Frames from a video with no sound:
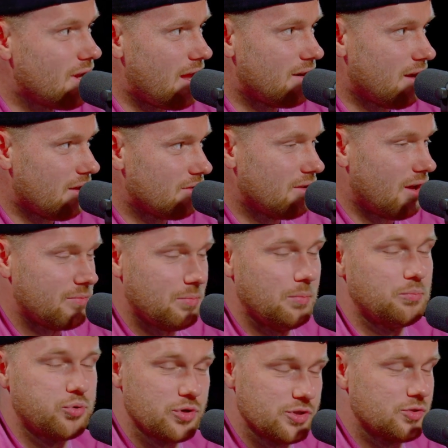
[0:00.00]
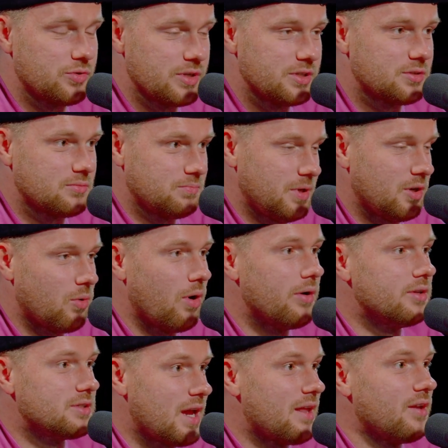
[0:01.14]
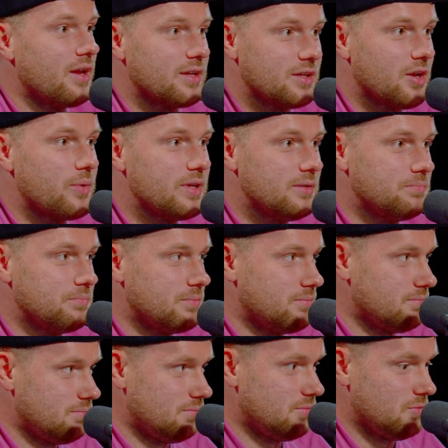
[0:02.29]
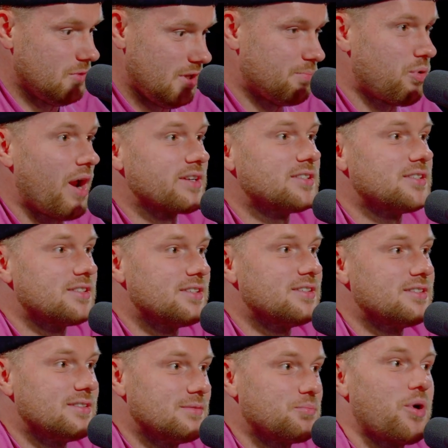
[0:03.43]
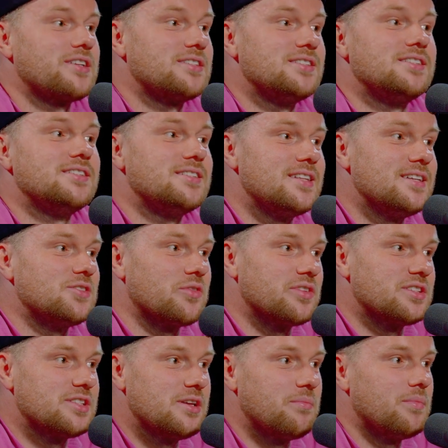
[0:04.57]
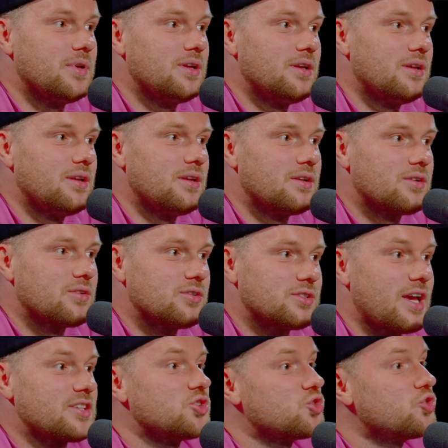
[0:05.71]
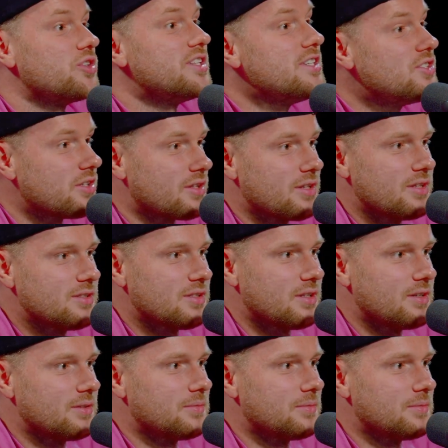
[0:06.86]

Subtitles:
And I'm pretty sure he's been quoted saying, like, you know, he practices these on the sim, because that's a strategic thing, isn't it?